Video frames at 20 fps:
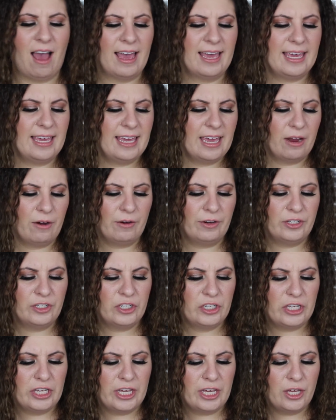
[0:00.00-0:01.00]
I
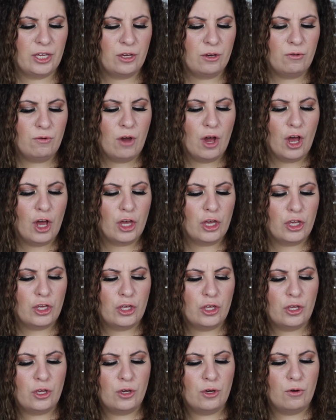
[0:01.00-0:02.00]
guarantee
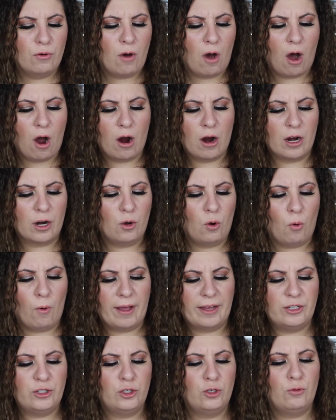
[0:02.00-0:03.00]
you are
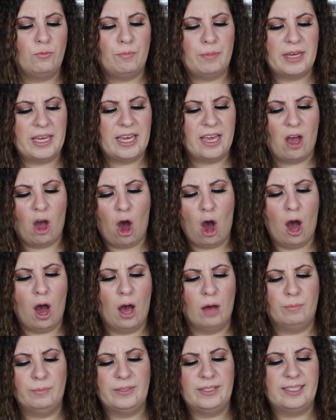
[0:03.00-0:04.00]
going to be
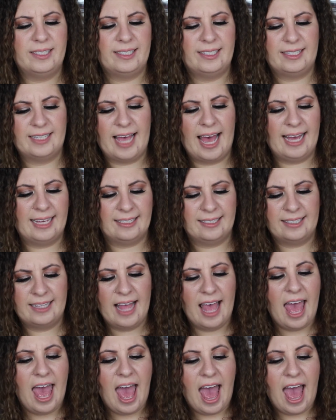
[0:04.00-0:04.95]
obsessed.